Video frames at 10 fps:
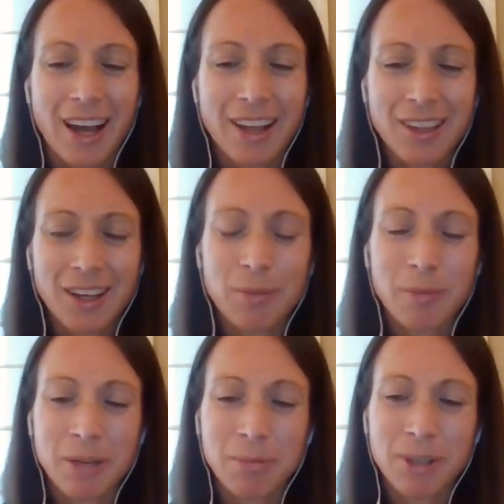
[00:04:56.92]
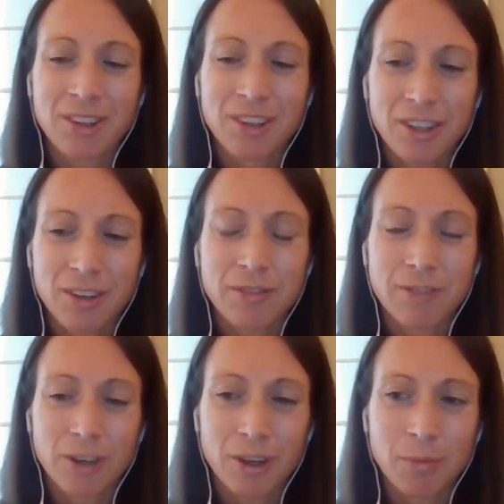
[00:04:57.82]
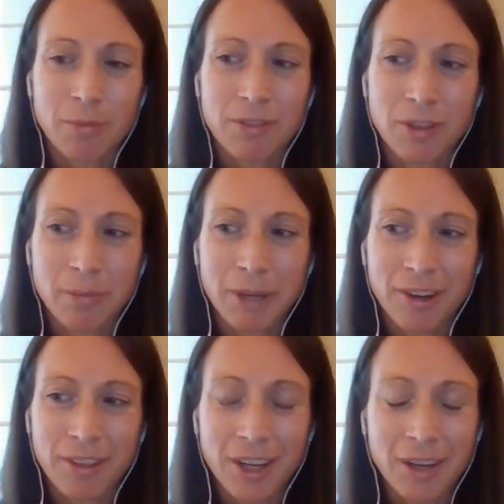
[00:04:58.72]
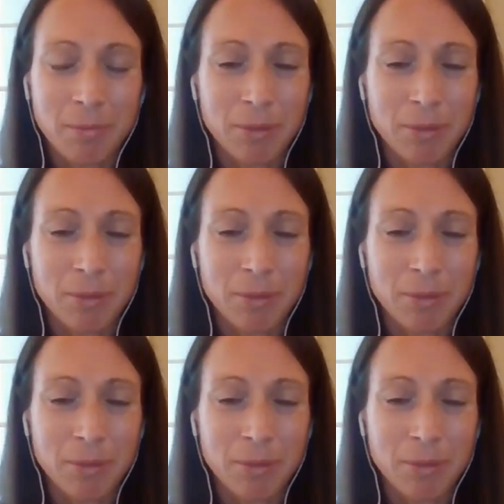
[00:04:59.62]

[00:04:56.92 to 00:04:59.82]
I think it might be a little firm for a marathon,